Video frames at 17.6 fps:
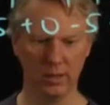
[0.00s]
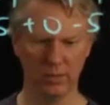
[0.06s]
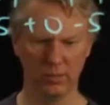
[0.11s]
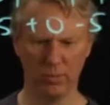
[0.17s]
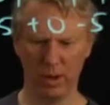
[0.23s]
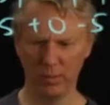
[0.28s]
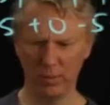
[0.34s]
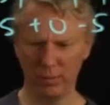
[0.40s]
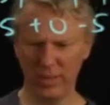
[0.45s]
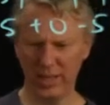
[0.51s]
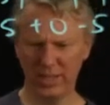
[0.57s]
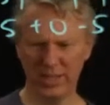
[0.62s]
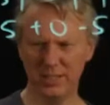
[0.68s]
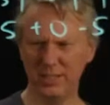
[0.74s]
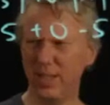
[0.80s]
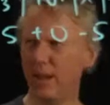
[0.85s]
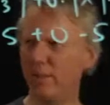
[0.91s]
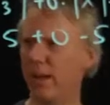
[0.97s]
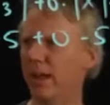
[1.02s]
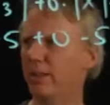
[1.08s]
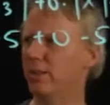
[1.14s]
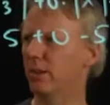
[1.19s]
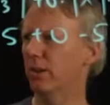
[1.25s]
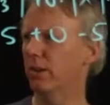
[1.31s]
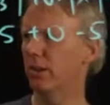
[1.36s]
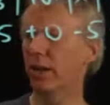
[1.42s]
Why would we get the same
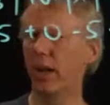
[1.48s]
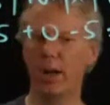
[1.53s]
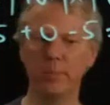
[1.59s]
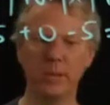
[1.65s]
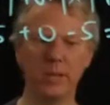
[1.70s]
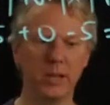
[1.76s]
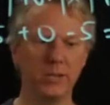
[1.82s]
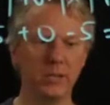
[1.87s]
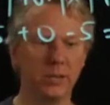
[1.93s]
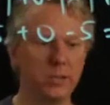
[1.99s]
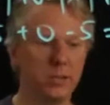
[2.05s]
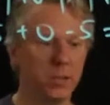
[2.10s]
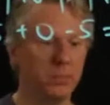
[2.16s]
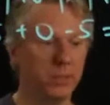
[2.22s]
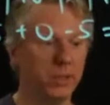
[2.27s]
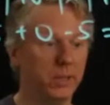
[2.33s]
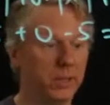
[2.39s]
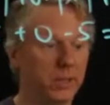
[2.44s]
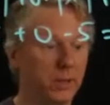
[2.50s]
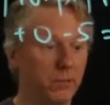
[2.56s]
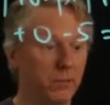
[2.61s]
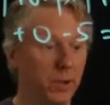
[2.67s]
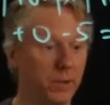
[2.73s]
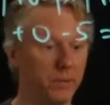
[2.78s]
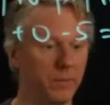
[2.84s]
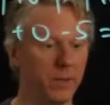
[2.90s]
answer? The computation looks completely
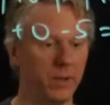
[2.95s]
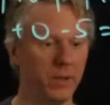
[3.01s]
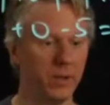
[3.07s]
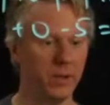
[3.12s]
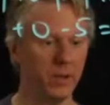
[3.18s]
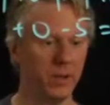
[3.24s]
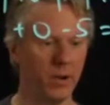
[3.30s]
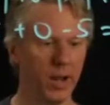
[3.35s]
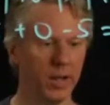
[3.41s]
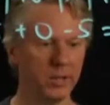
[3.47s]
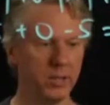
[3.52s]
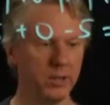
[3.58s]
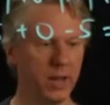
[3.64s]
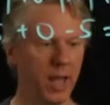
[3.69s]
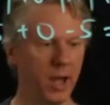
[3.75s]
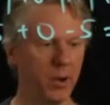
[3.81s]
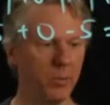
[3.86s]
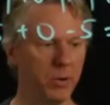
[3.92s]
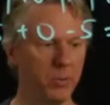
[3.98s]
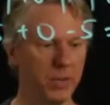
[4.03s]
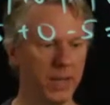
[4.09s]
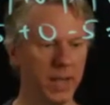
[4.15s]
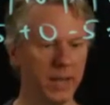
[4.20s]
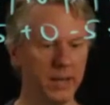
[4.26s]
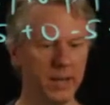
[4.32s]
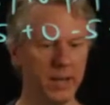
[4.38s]
different. All right, so now what do we
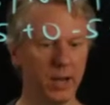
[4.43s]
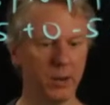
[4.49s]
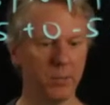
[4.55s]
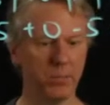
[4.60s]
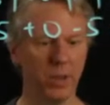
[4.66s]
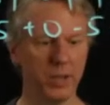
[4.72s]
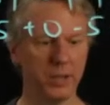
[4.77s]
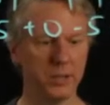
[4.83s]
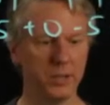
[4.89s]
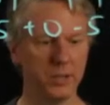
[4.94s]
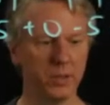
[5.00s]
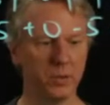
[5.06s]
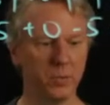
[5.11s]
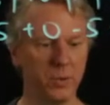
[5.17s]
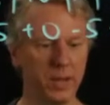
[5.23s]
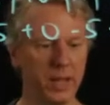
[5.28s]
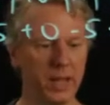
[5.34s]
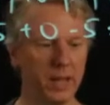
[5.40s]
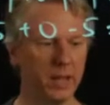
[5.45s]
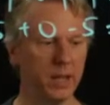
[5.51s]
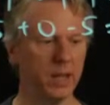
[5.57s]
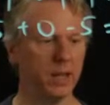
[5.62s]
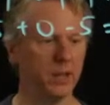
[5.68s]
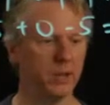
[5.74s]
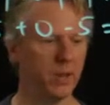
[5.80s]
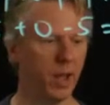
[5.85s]
get here? Plus 3
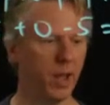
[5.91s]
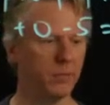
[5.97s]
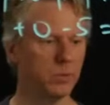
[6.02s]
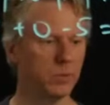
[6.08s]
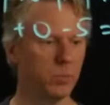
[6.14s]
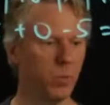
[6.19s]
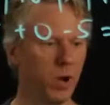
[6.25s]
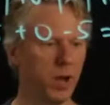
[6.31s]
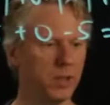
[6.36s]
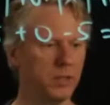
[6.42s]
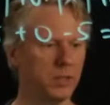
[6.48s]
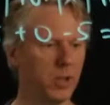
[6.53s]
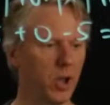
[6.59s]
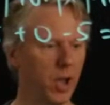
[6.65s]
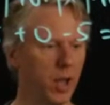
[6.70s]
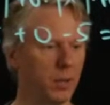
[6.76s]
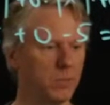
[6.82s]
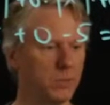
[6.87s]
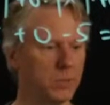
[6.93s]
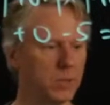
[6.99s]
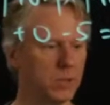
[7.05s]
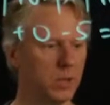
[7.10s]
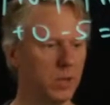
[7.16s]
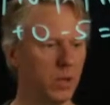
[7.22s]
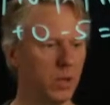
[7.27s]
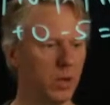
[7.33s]
times 1
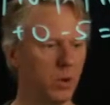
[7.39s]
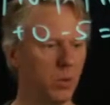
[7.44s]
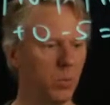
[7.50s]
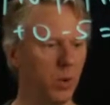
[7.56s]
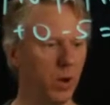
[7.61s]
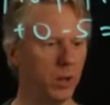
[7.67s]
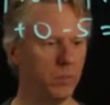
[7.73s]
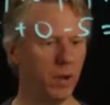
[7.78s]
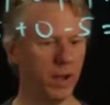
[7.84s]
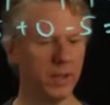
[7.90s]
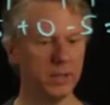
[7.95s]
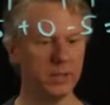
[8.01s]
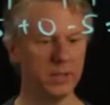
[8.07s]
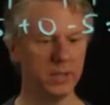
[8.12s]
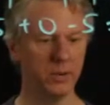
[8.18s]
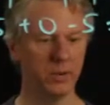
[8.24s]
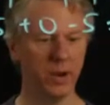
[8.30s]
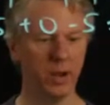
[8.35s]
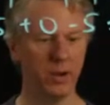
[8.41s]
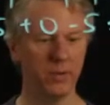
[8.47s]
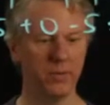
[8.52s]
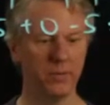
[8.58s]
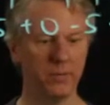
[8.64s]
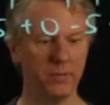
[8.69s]
minus 0.